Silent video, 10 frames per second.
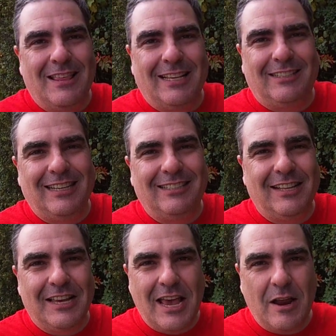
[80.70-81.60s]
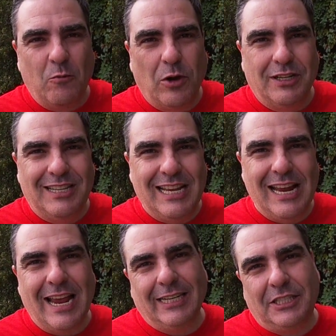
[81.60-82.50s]
This is the Kenwood
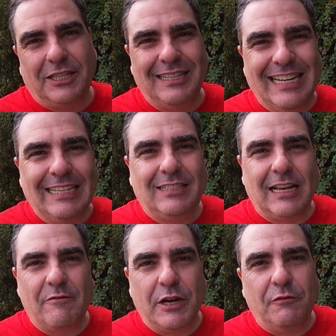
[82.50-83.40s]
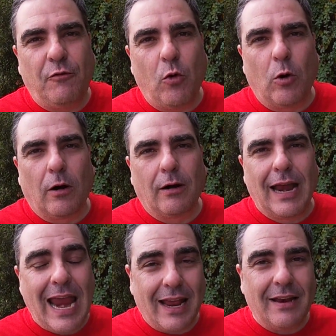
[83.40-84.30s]
TH-D74
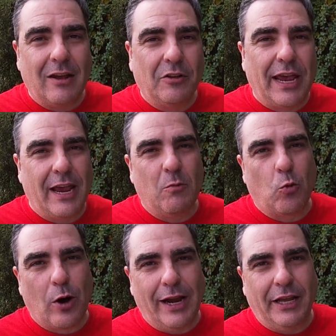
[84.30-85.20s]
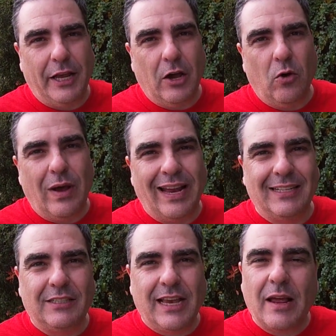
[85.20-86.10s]
handheld ham radio, and
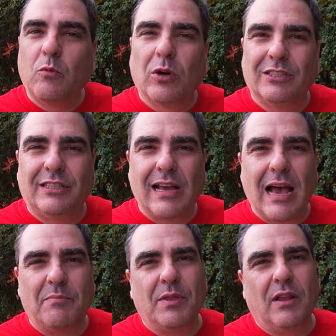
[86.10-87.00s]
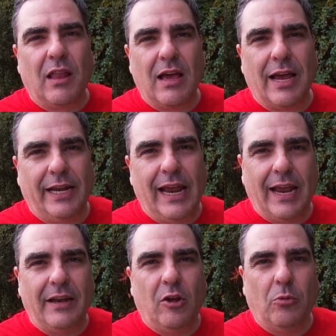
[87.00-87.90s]
it's Kenwood's top-of-the-line
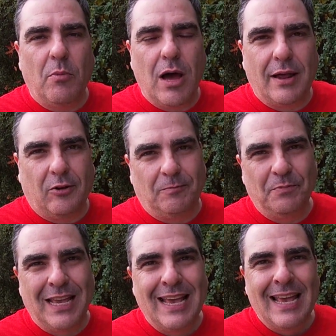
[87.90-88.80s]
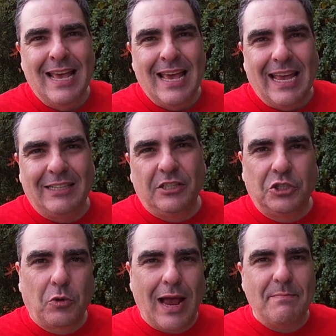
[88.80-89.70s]
handheld model. It's a
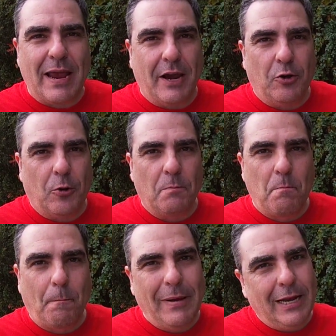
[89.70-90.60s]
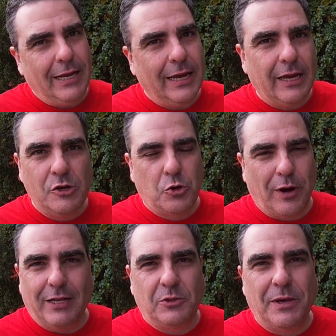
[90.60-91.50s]
tri-bander, meaning it can
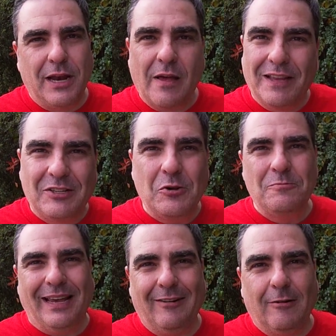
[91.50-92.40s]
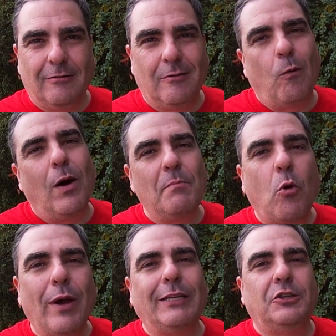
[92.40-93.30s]
transmit on the 2 meter,
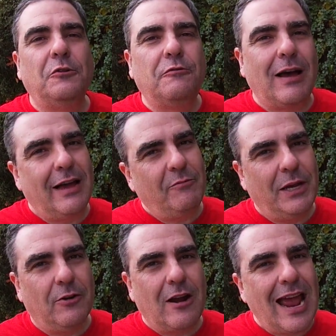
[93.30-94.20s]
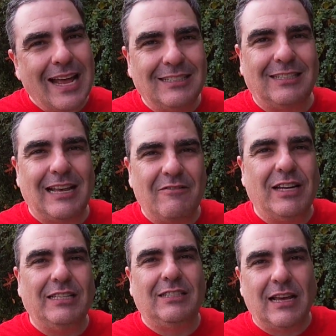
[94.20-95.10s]
1.25 meter, and
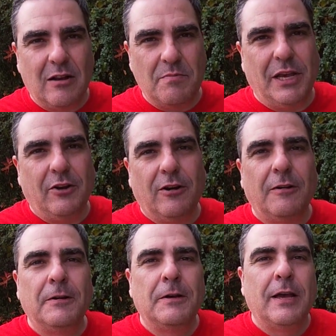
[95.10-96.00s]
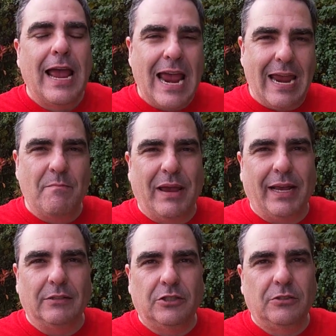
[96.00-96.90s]
70 centimeter ham
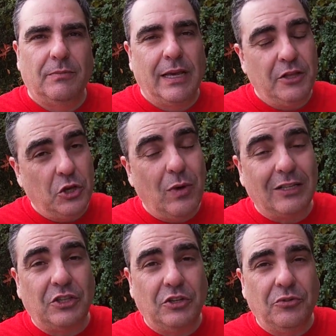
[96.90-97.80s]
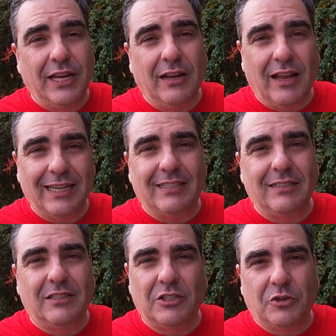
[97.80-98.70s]
bands. In the US, you do need a
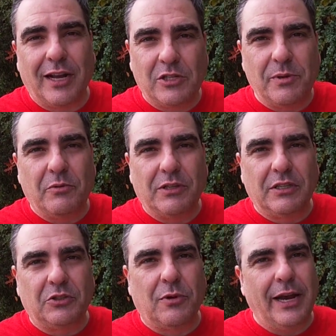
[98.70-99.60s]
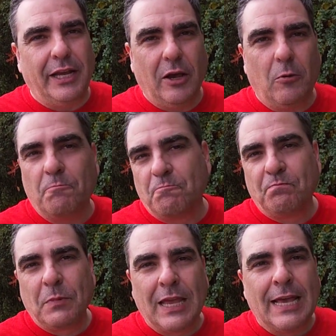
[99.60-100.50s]
license to transmit with this radio.
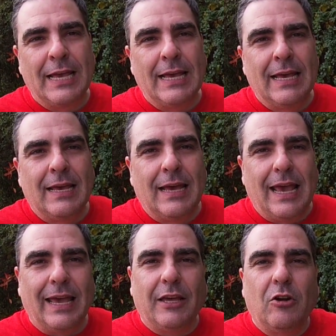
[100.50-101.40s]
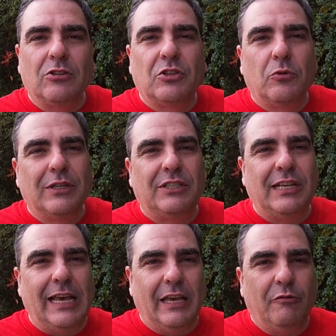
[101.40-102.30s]
It can also
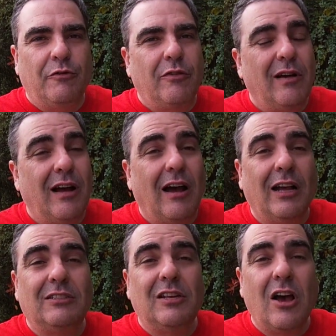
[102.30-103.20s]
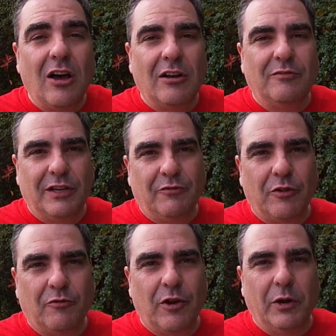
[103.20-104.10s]
receive a ton of
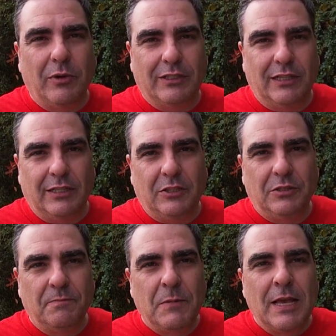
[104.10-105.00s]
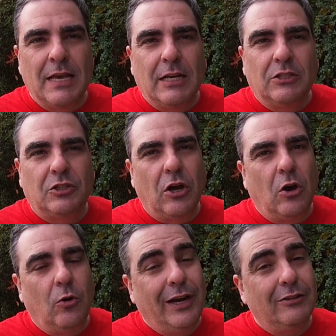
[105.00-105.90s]
different frequencies.
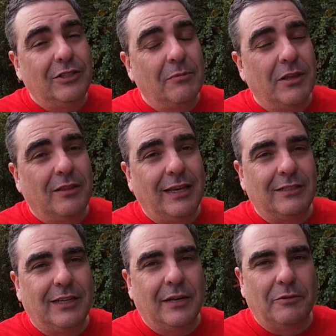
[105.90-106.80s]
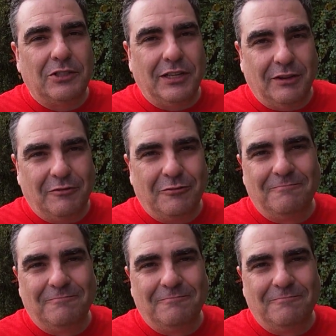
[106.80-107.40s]
So here's some of the things it can receive.